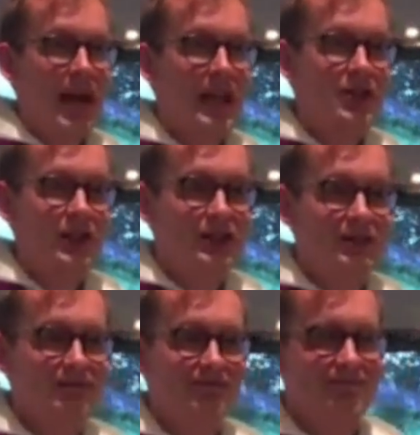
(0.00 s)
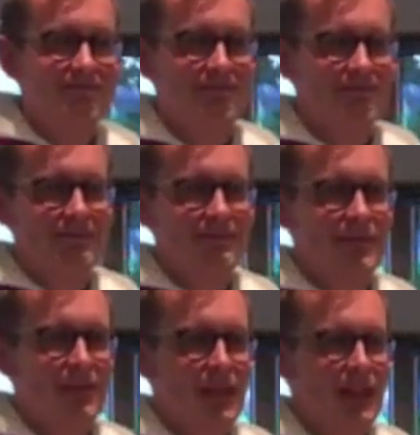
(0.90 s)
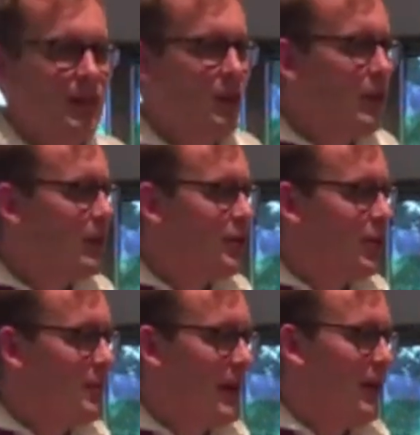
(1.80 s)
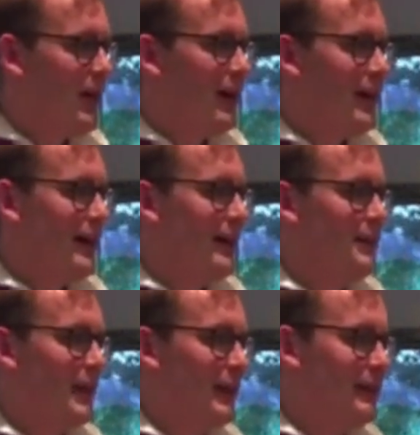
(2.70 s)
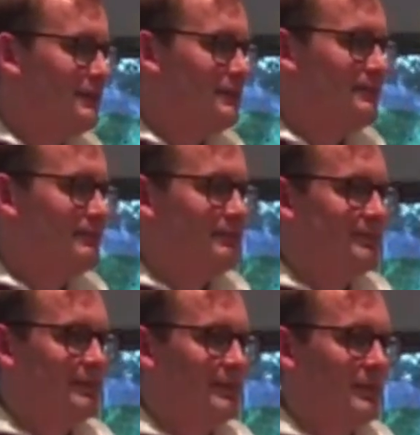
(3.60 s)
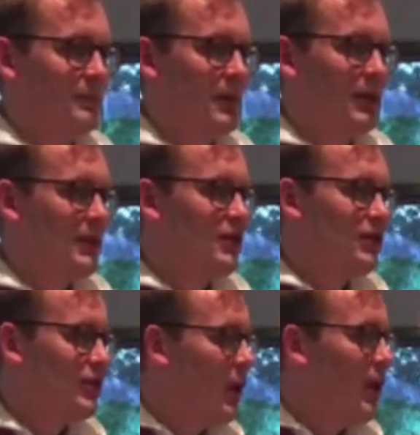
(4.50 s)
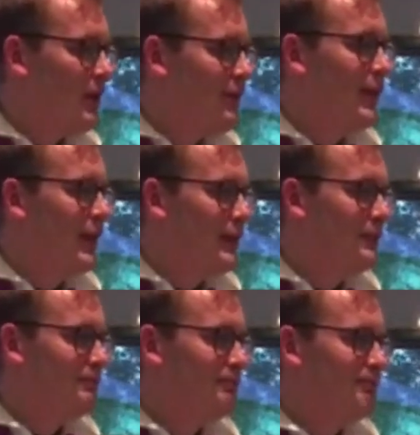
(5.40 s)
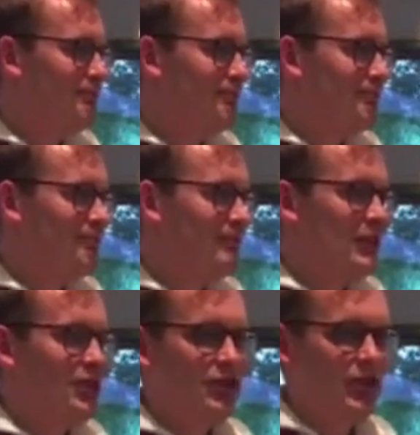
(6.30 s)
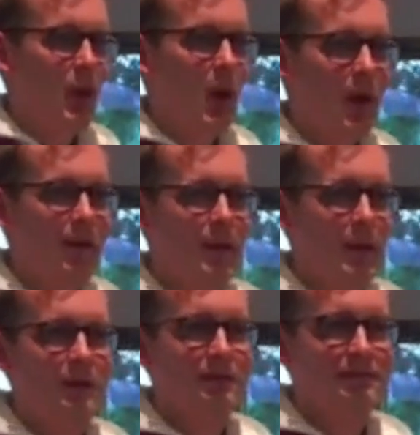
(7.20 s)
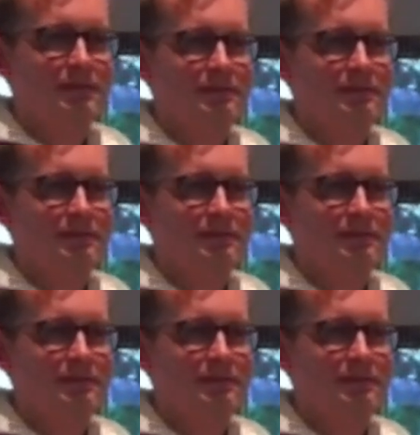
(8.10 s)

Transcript: pages. I don't want to talk about that kind of thing. It's just so horrific. It's just so awful.